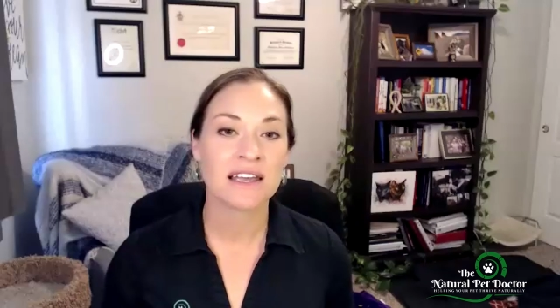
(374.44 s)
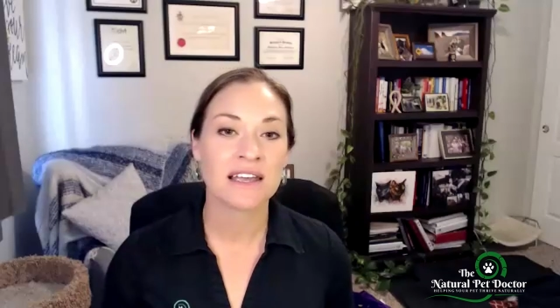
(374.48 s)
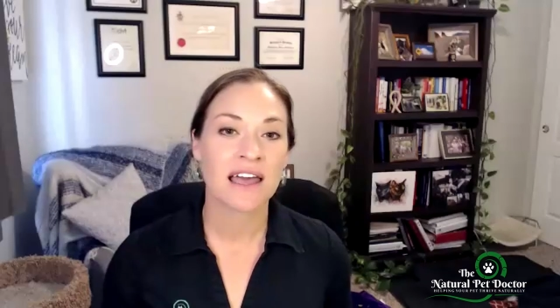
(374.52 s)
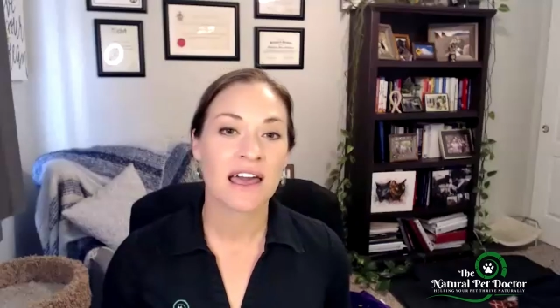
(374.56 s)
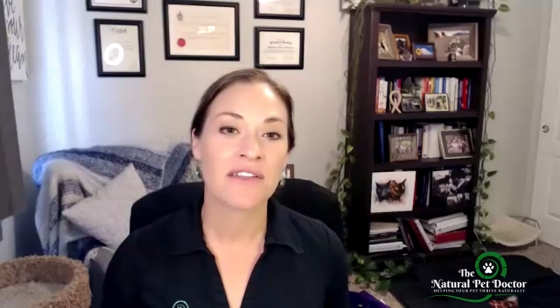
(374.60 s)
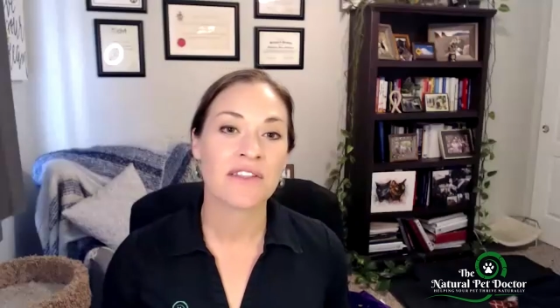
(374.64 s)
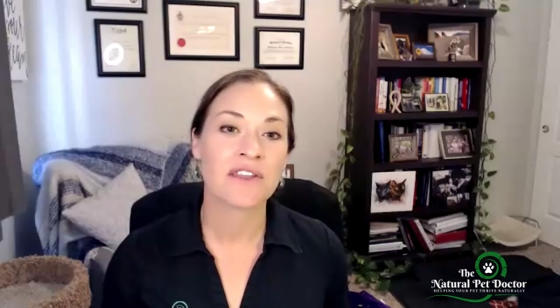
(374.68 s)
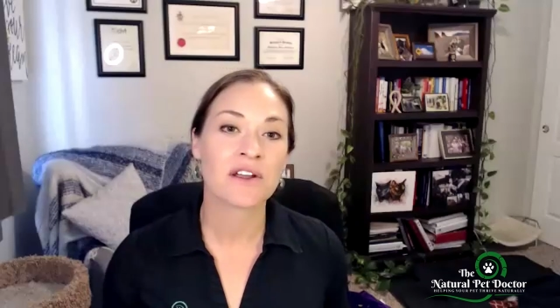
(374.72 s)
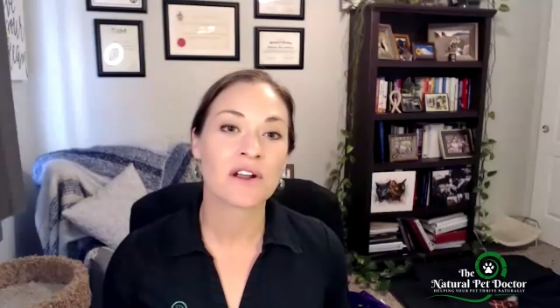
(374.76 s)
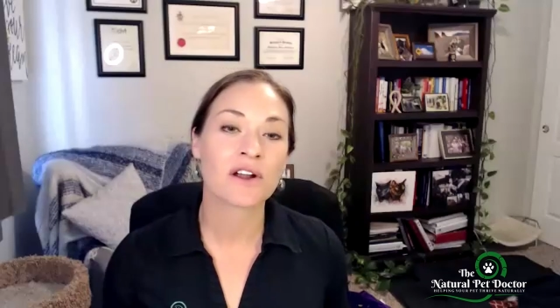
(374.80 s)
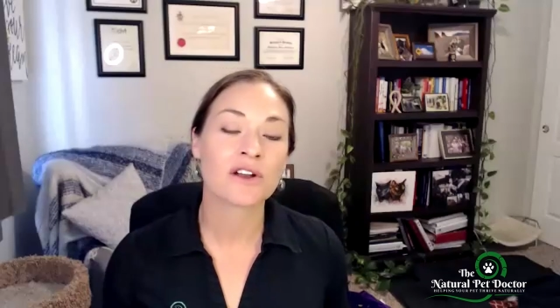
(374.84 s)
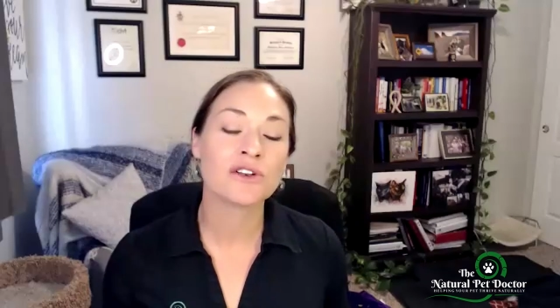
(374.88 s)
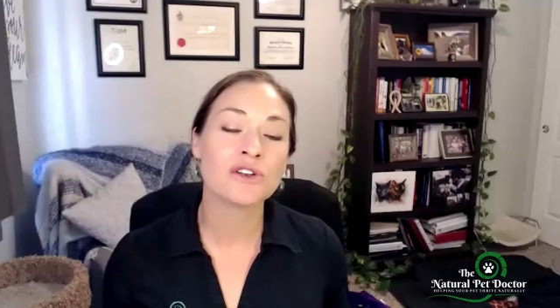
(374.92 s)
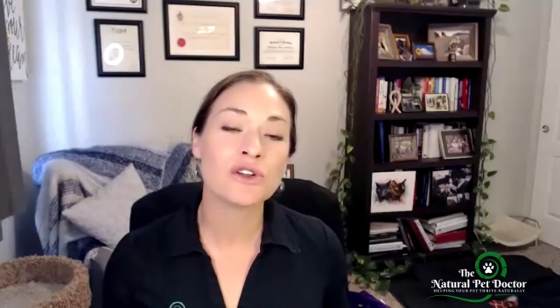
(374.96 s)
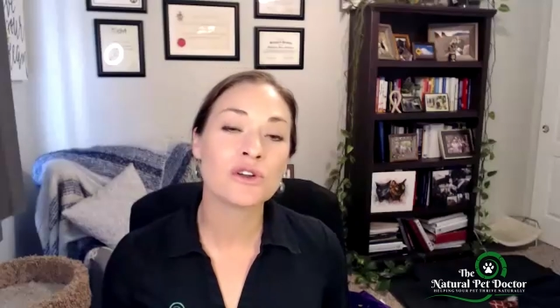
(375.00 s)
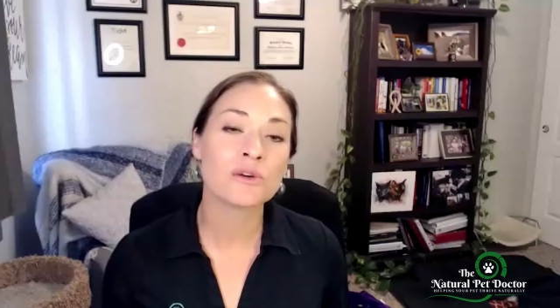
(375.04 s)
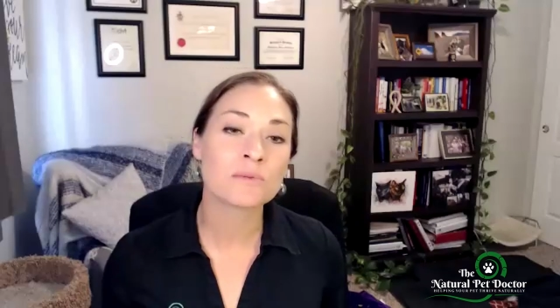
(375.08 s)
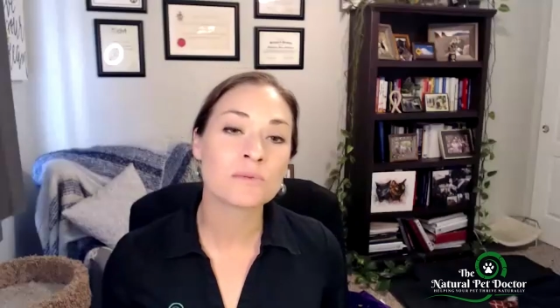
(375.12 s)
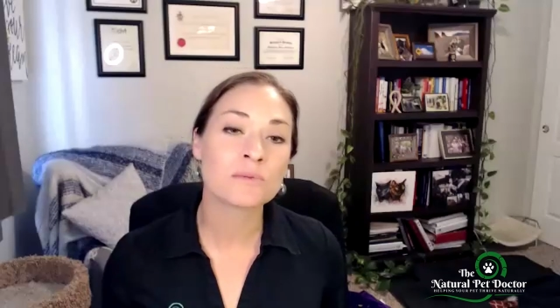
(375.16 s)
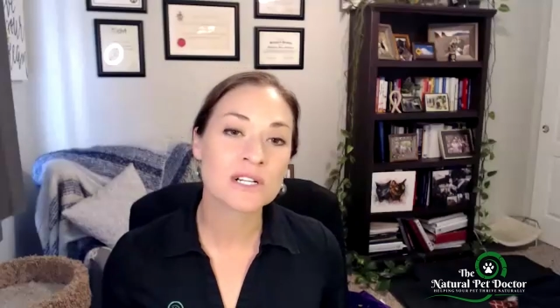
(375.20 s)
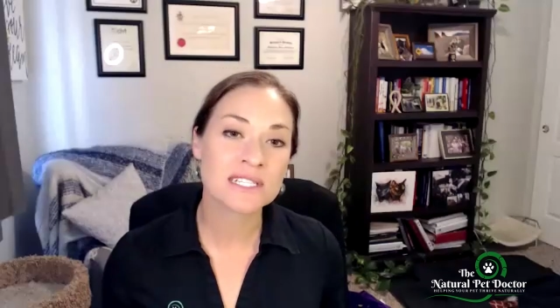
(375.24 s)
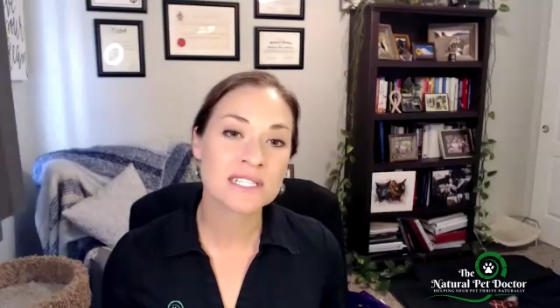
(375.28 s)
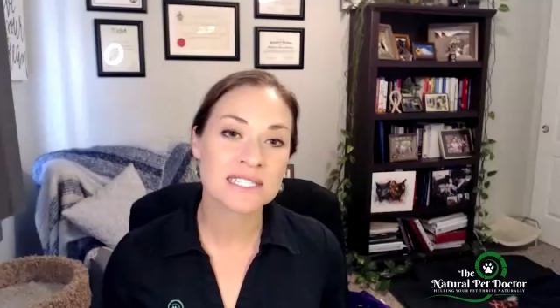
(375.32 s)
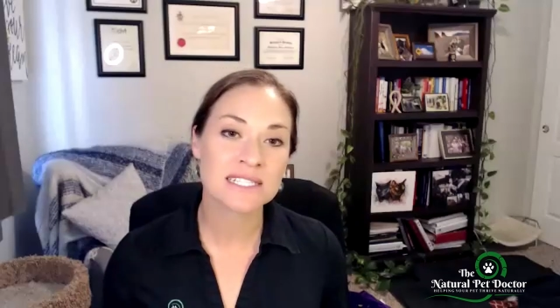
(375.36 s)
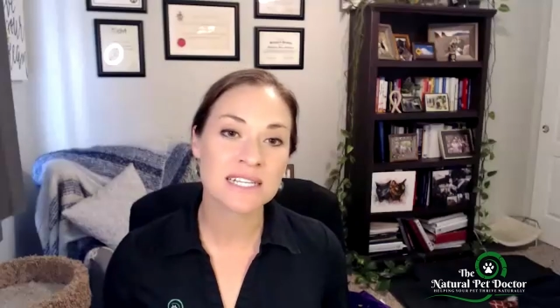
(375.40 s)
And there are
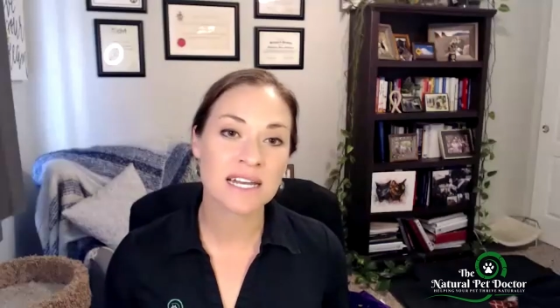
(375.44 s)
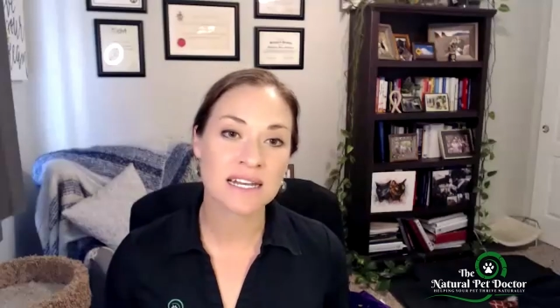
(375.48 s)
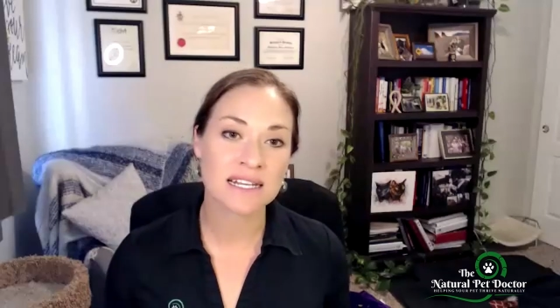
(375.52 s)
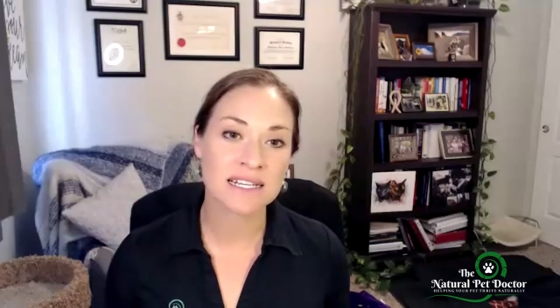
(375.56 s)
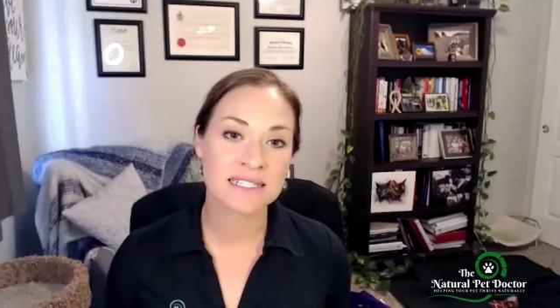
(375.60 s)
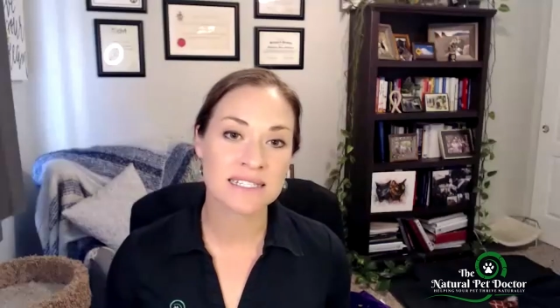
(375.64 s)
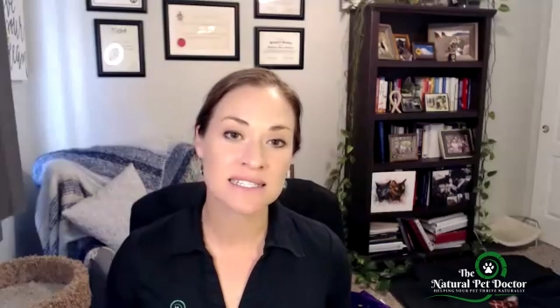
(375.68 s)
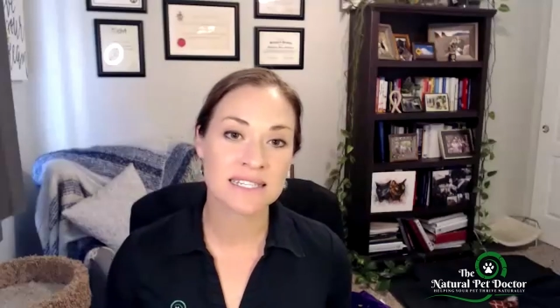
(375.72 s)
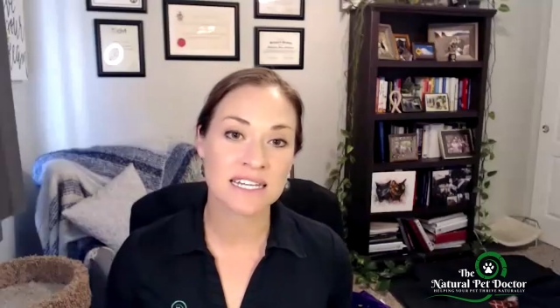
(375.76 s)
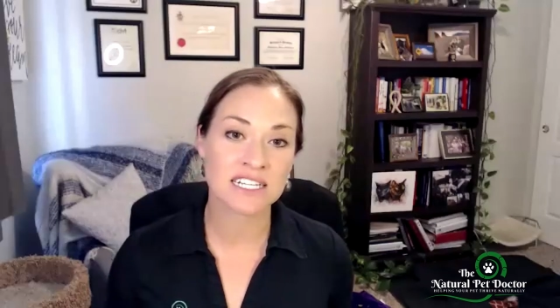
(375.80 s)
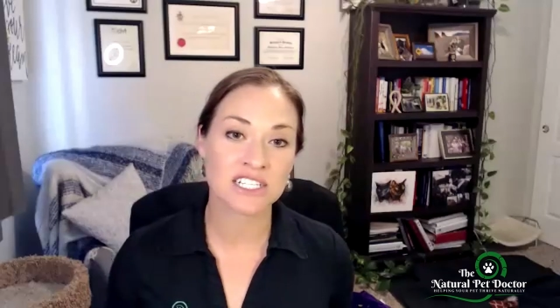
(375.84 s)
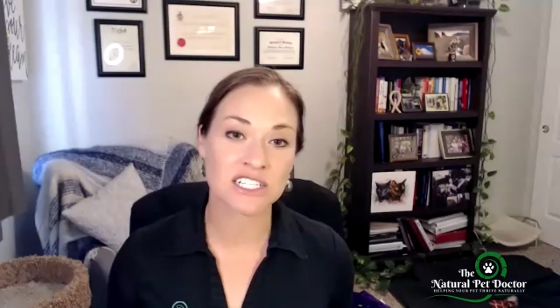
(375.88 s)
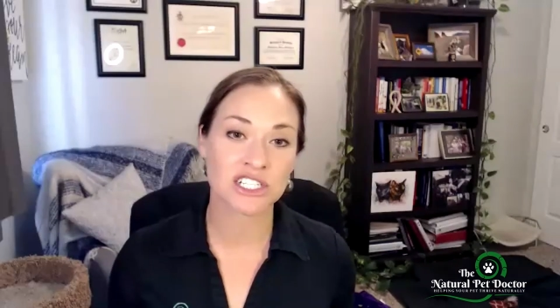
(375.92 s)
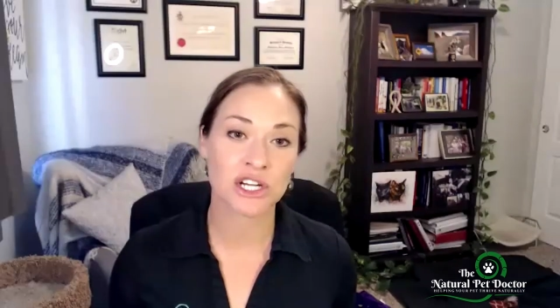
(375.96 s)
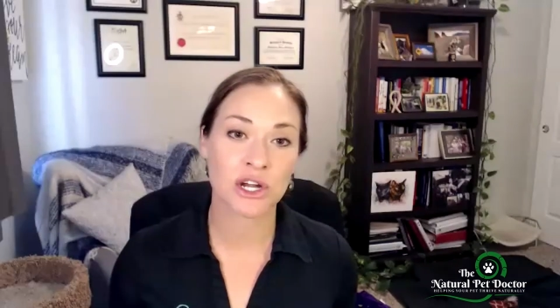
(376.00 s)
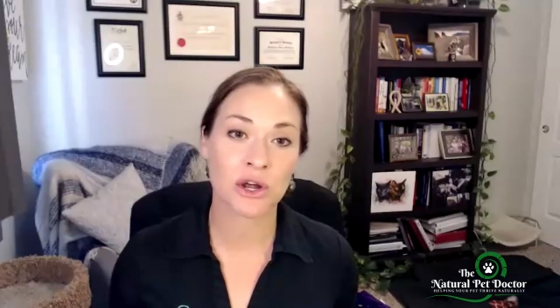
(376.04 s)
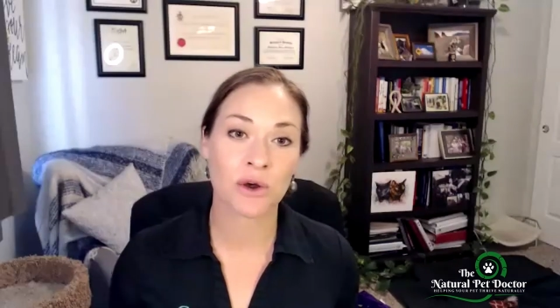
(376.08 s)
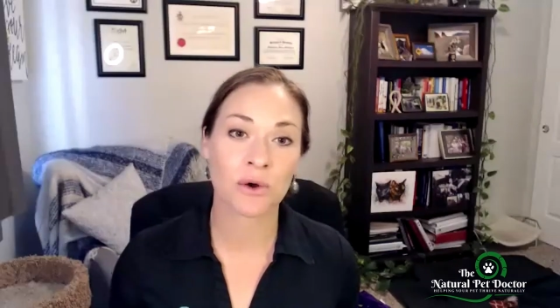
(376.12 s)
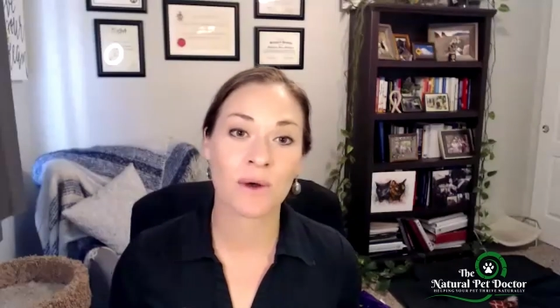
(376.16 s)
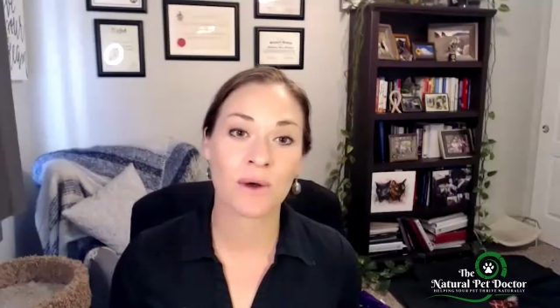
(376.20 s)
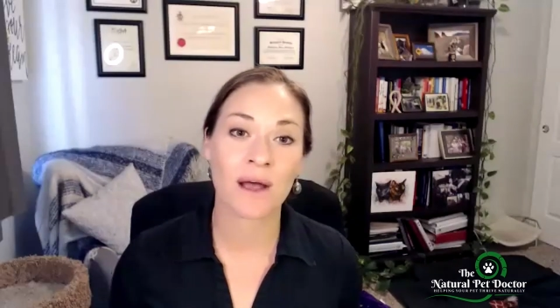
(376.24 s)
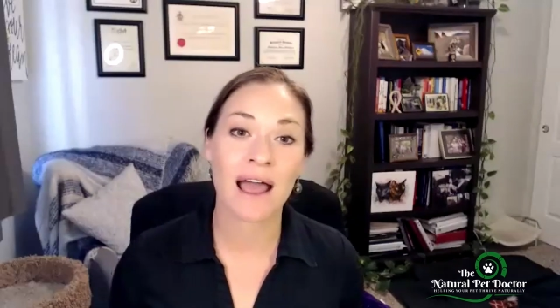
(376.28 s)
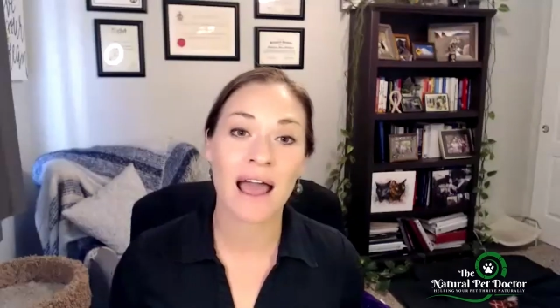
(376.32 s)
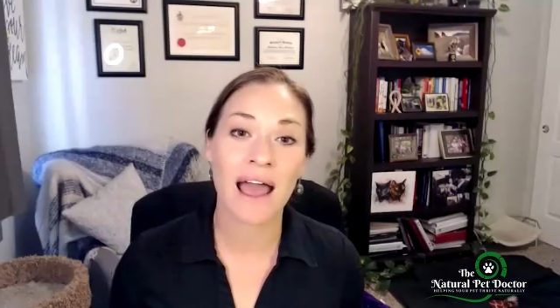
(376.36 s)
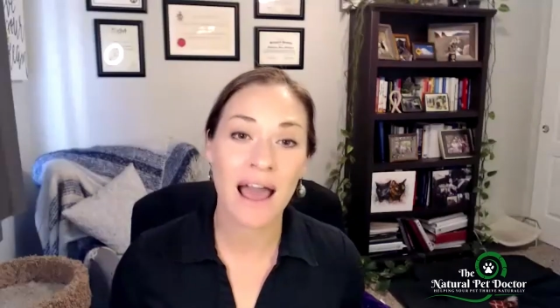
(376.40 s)
numerous studies that
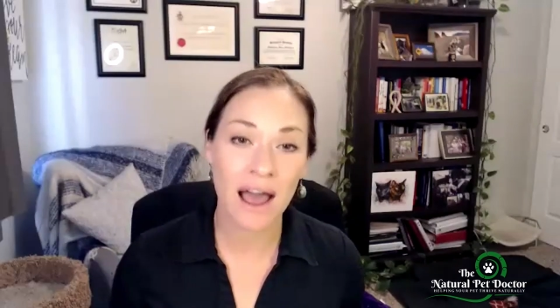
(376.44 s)
show